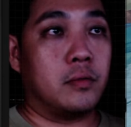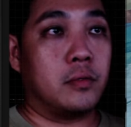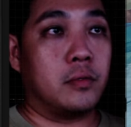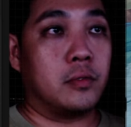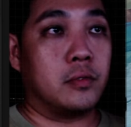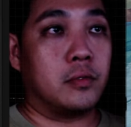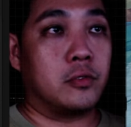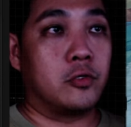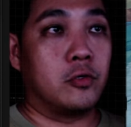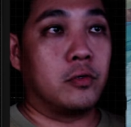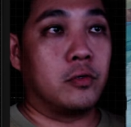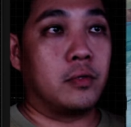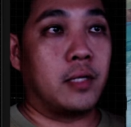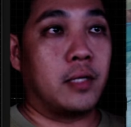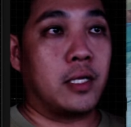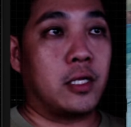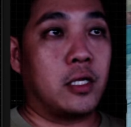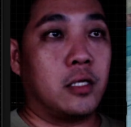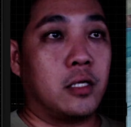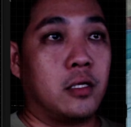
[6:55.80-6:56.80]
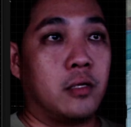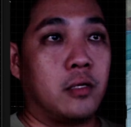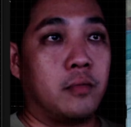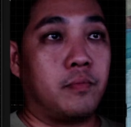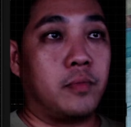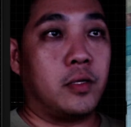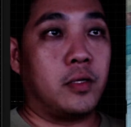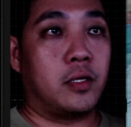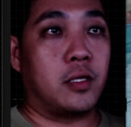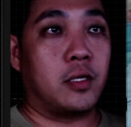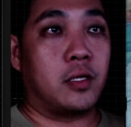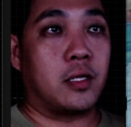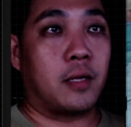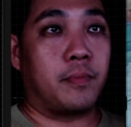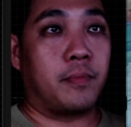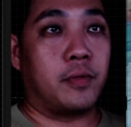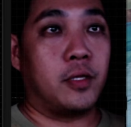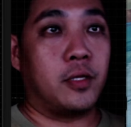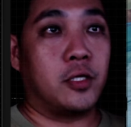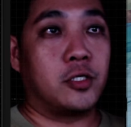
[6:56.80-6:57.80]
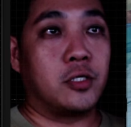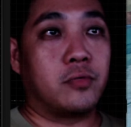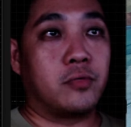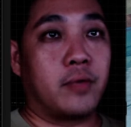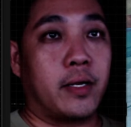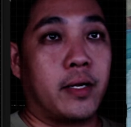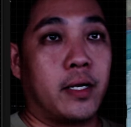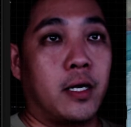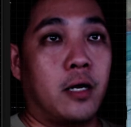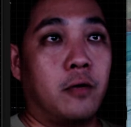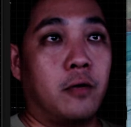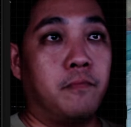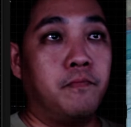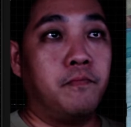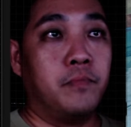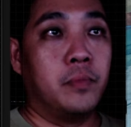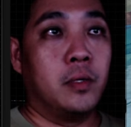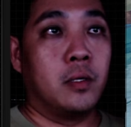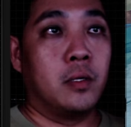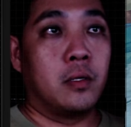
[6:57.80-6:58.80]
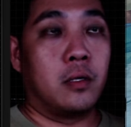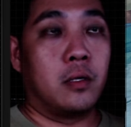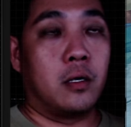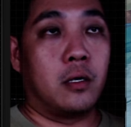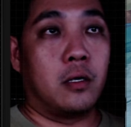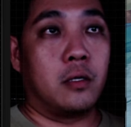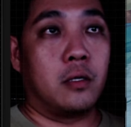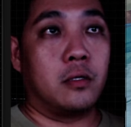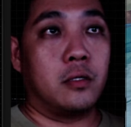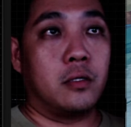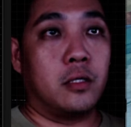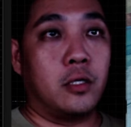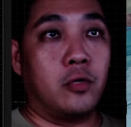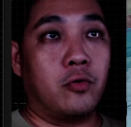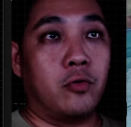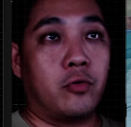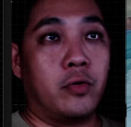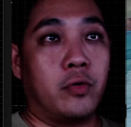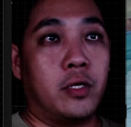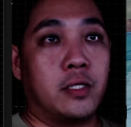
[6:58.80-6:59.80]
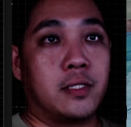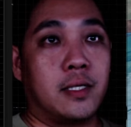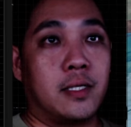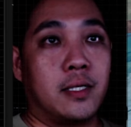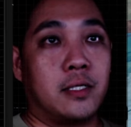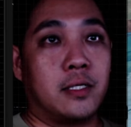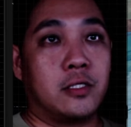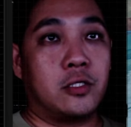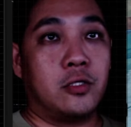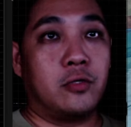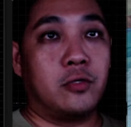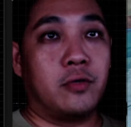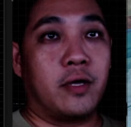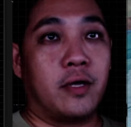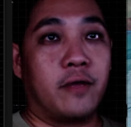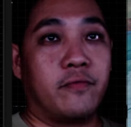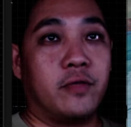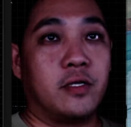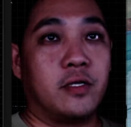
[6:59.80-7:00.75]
let's say that this is their positions right now. The Ukrainians still have this